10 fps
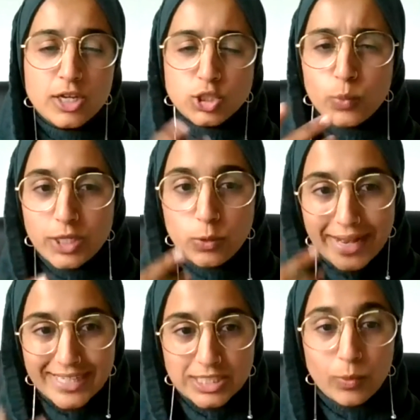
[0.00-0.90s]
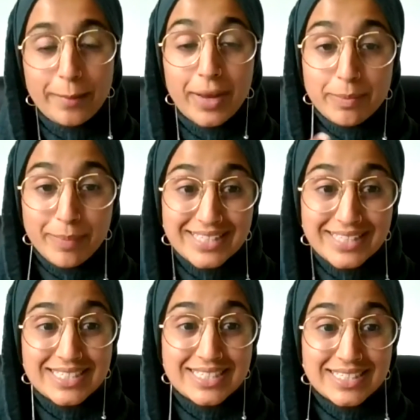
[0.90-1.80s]
So when you ask where my
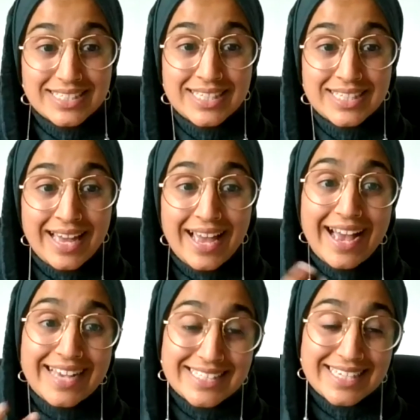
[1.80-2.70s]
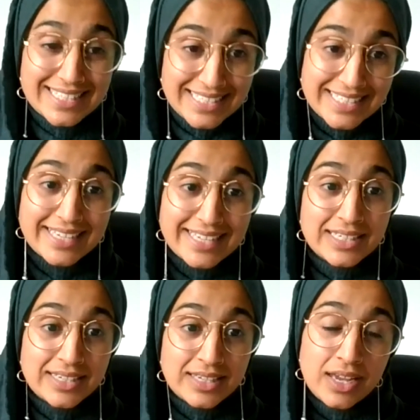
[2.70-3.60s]
past is, ask instead
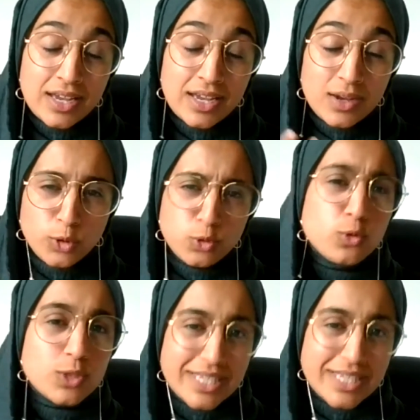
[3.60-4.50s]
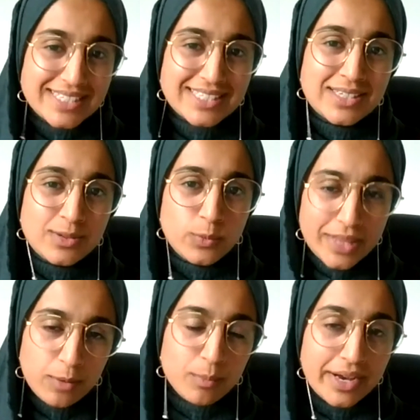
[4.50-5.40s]
what yours is
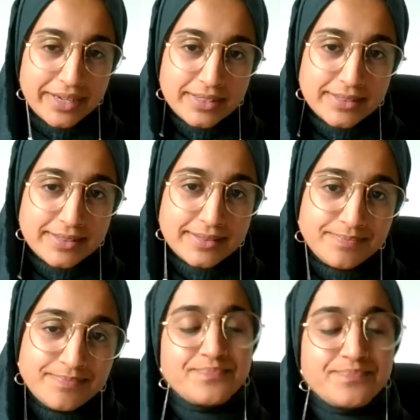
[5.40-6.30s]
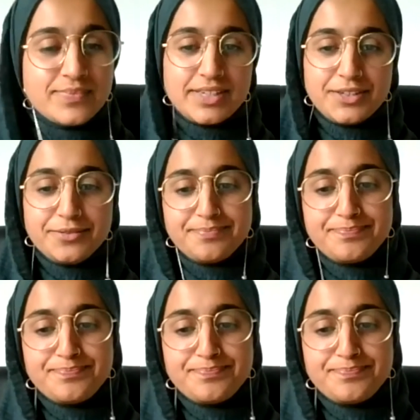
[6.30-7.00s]
without mine. Thank you.